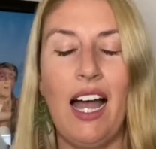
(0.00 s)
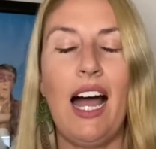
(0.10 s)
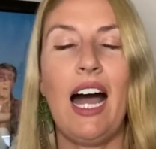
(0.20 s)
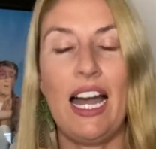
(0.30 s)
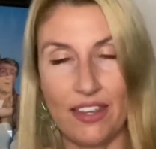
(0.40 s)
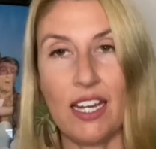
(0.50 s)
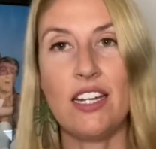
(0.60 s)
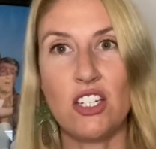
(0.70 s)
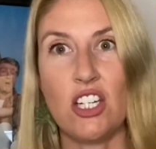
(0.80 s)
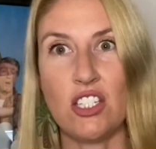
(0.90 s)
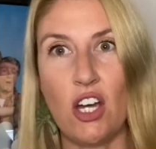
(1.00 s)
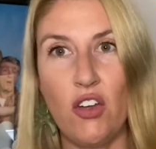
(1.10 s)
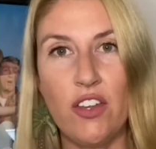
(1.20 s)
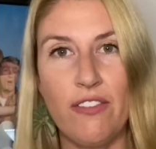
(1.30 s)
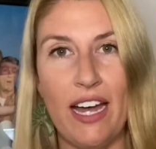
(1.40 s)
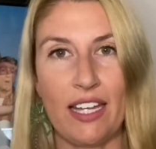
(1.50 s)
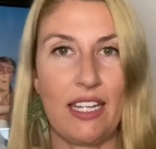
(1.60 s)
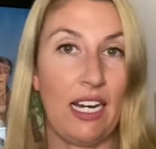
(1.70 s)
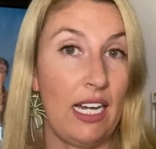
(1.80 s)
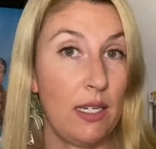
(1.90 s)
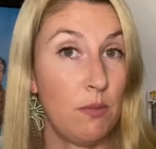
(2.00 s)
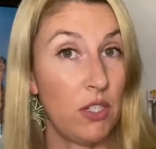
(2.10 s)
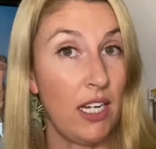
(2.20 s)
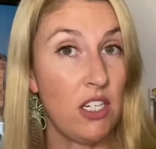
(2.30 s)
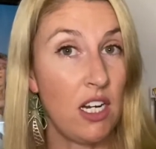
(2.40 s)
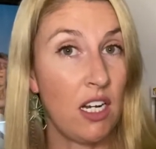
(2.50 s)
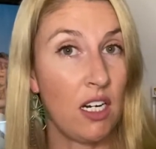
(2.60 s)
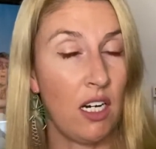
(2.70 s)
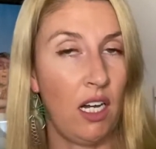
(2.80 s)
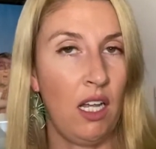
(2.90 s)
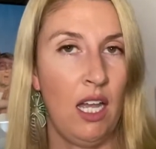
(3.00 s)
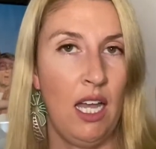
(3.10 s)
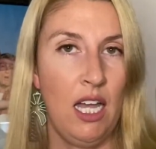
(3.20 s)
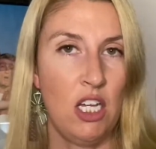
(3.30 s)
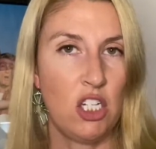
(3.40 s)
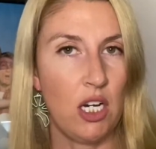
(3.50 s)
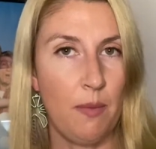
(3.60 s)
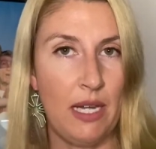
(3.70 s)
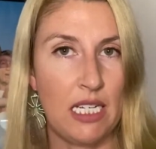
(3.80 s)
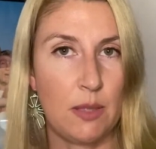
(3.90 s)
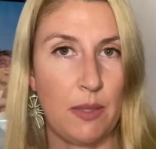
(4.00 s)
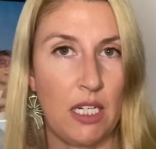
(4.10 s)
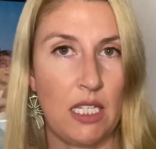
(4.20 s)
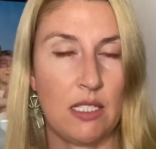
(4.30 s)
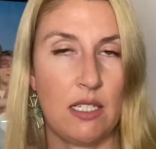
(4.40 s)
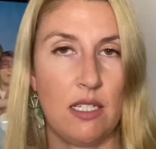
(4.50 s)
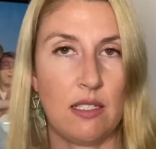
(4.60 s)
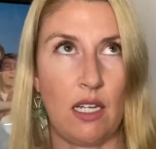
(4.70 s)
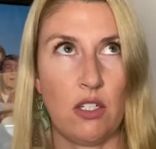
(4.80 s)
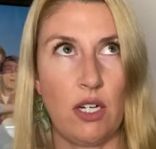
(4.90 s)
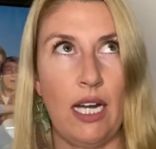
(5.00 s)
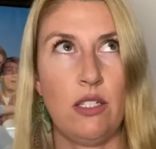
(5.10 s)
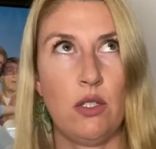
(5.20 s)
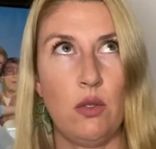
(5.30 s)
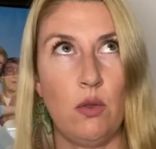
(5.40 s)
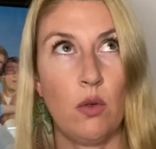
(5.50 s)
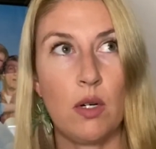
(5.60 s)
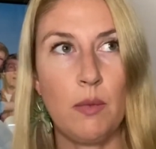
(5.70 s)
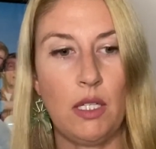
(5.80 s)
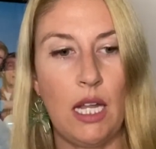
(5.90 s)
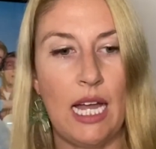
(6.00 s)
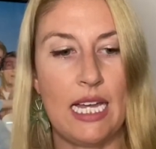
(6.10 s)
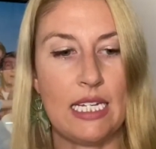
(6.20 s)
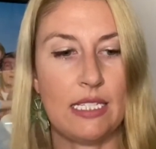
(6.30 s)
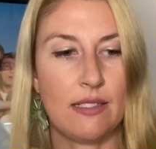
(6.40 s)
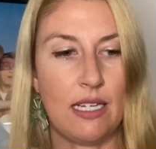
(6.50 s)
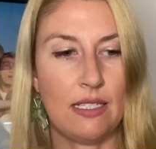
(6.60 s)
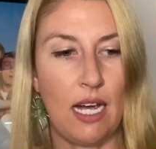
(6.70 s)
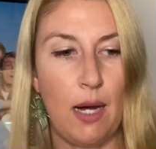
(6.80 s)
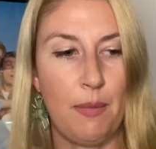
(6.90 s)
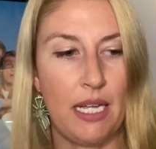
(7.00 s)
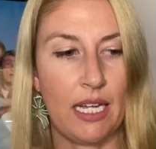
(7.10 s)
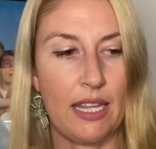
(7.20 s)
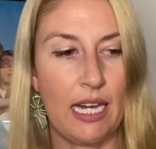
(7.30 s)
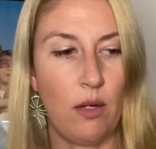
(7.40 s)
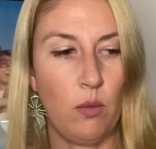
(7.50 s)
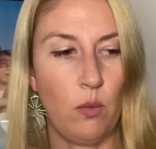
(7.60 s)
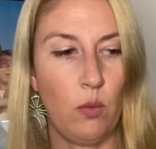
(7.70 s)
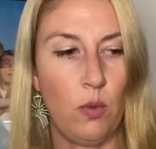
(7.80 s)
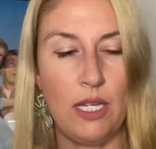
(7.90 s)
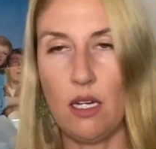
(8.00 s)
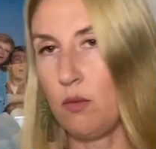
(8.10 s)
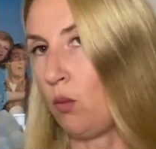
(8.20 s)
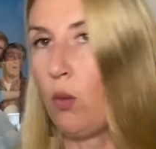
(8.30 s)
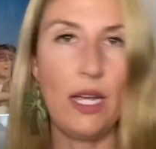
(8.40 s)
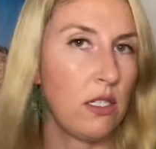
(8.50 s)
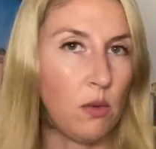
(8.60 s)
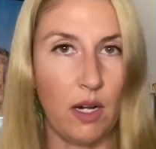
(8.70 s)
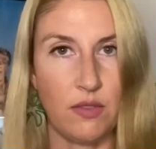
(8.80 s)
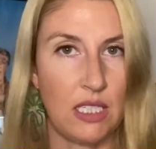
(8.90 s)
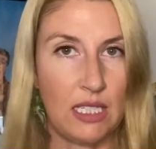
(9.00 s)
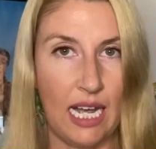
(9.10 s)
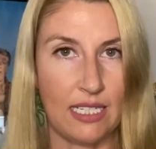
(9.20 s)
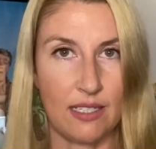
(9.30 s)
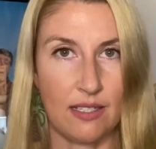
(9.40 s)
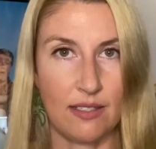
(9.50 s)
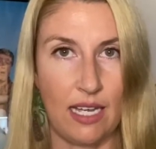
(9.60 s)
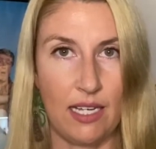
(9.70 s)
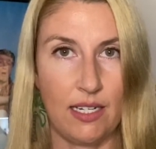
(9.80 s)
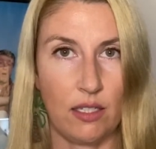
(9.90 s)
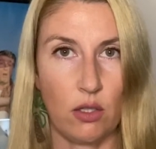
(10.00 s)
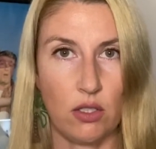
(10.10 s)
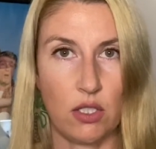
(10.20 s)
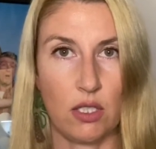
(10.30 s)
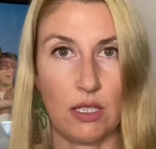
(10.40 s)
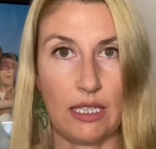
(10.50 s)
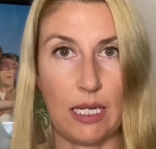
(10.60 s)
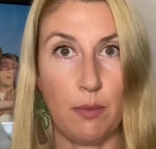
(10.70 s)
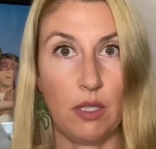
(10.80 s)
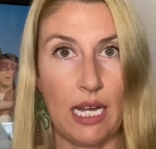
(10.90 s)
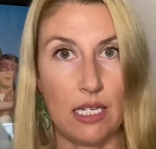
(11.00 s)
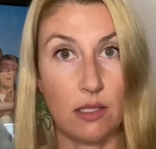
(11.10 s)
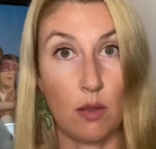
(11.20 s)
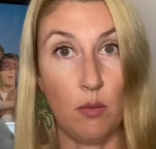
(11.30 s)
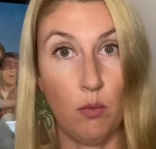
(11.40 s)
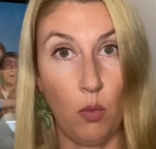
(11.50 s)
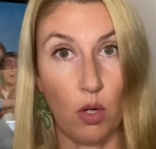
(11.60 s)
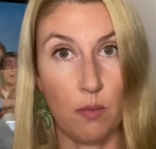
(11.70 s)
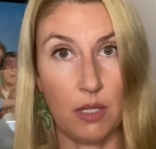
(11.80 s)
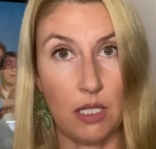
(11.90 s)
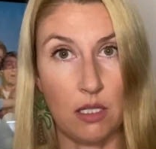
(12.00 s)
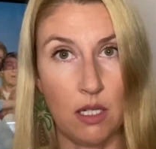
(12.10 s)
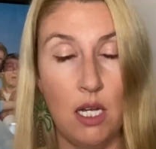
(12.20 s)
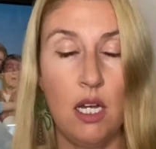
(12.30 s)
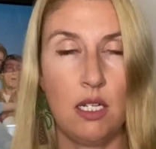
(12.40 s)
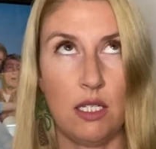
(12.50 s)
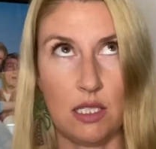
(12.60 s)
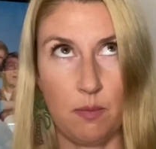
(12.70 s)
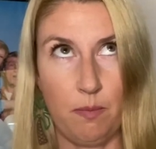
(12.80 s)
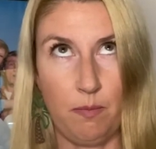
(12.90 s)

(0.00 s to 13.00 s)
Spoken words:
I thought I should just own the fact that I am Tragedy Girl, share my experiences, and try to normalize a topic that we way too often as a society and culture label as morbid, despite